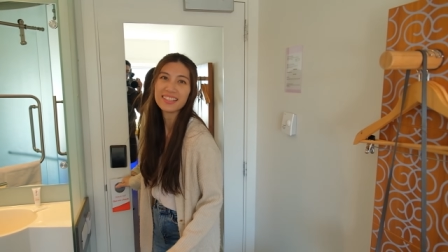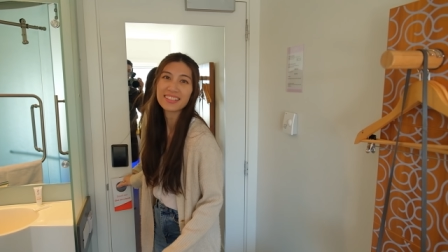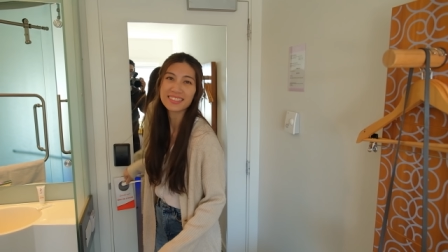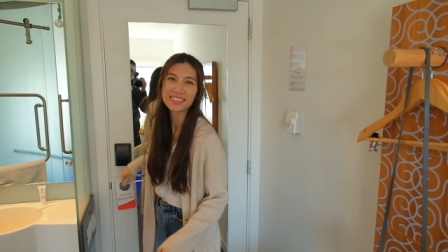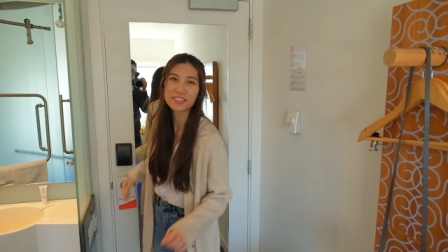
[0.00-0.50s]

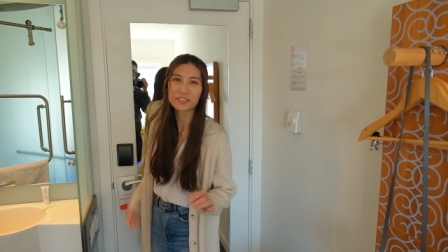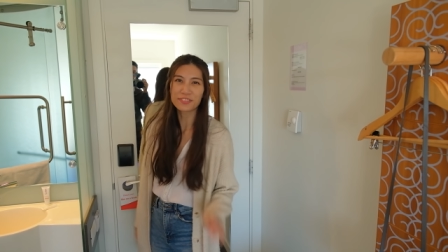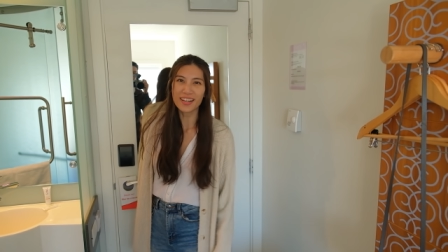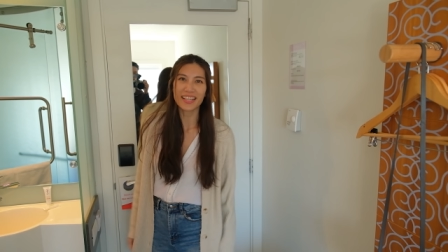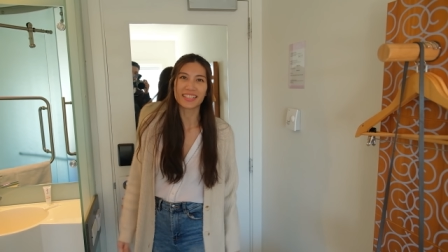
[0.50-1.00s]
It is
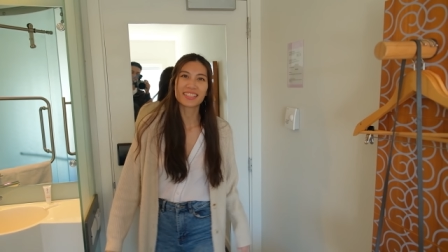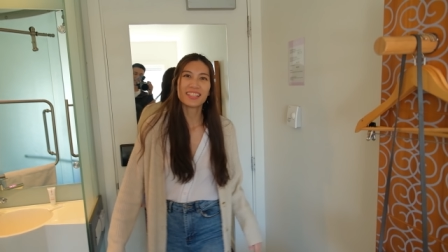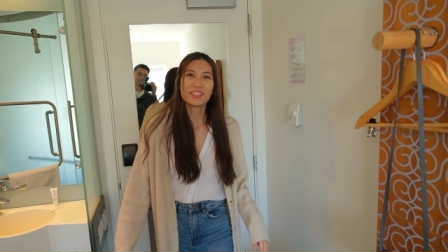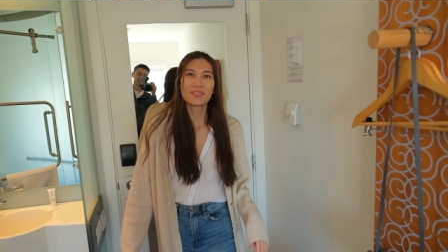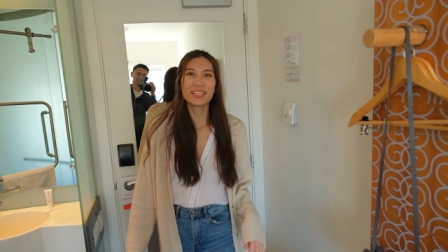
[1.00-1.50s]
great.
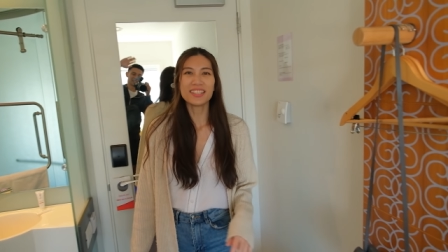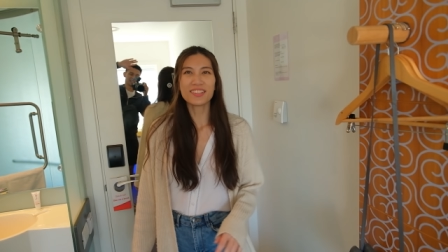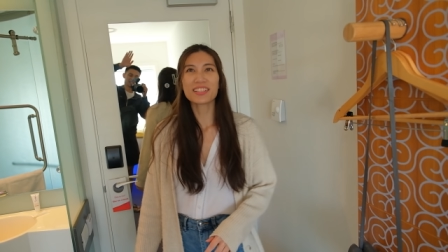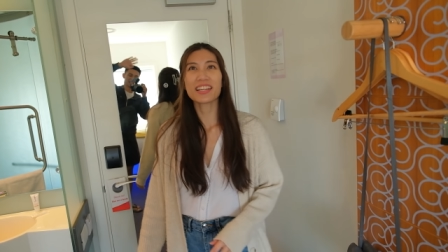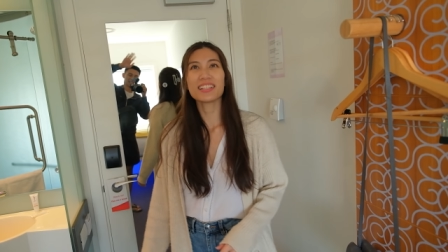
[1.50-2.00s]
We're
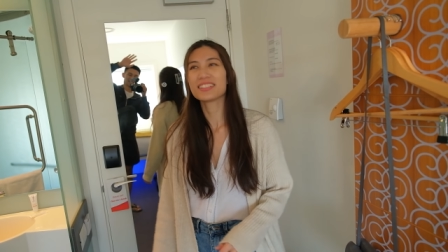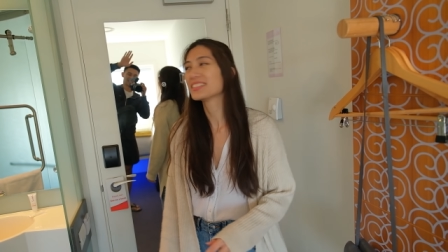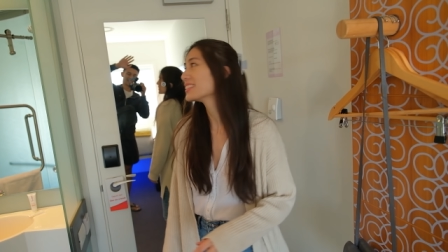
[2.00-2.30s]
located...